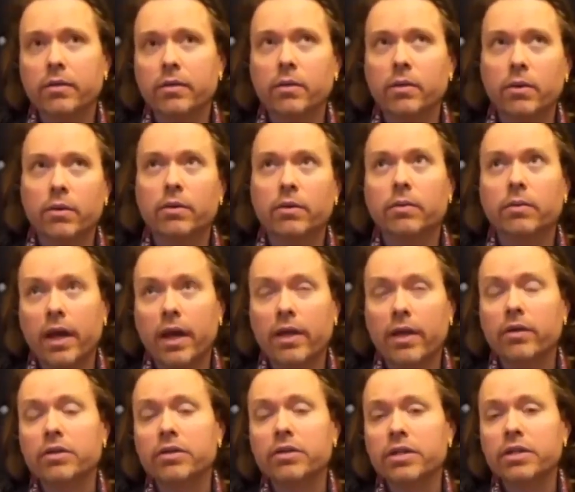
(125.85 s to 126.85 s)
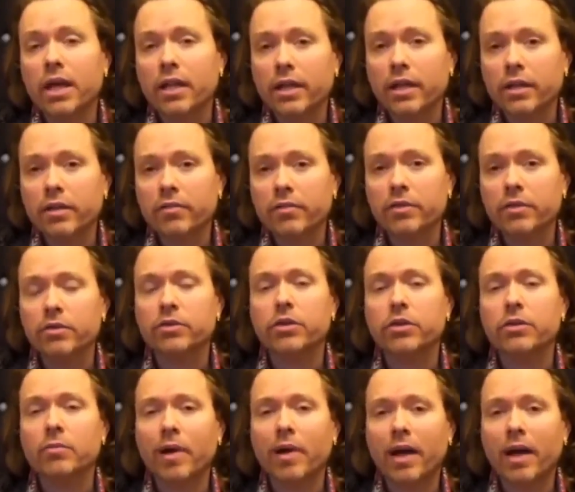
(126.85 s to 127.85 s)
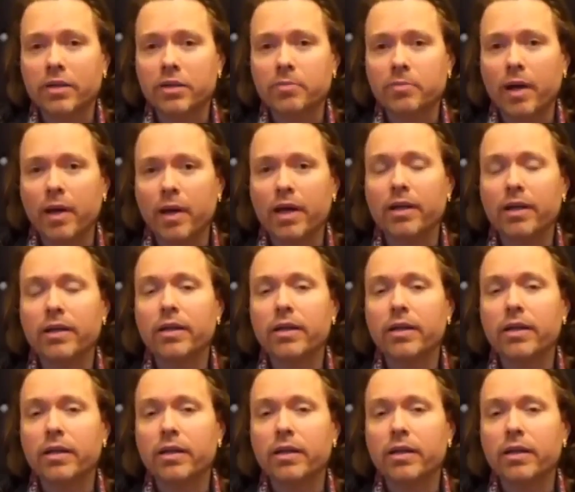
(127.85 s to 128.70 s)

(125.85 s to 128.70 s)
or rather, selling the future and buying the spot.